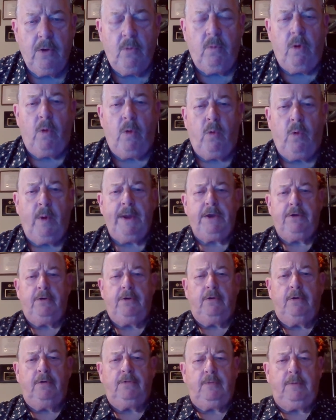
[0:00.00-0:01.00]
What we
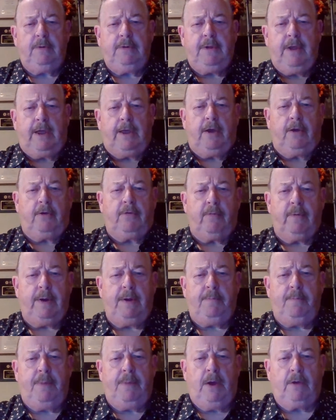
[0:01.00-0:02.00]
do is we take a
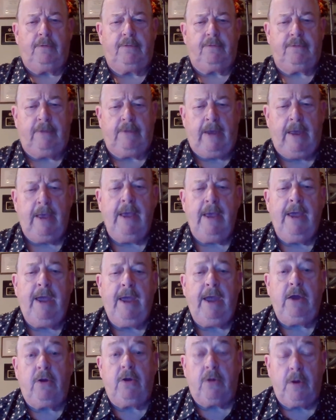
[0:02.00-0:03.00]
green belt and say,
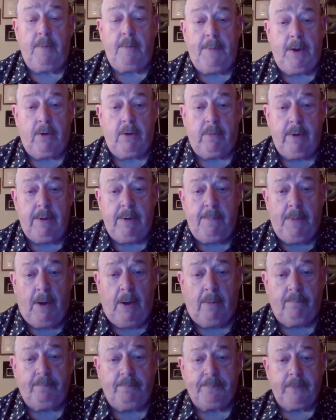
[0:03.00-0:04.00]
hey, you're going to be a green
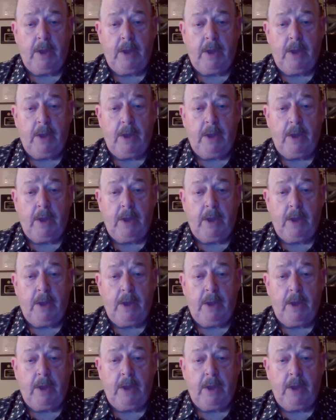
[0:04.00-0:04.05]
belt.